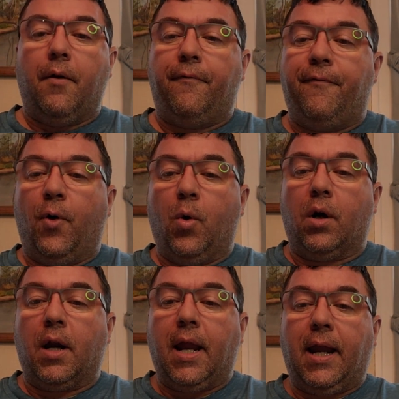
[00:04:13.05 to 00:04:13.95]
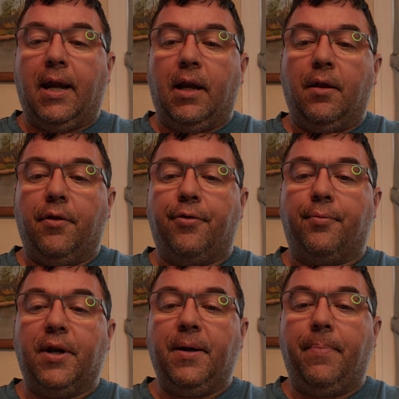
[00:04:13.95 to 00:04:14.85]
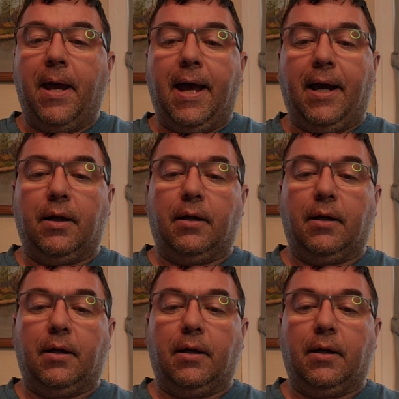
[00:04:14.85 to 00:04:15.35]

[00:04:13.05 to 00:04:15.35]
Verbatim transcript: for a three pack,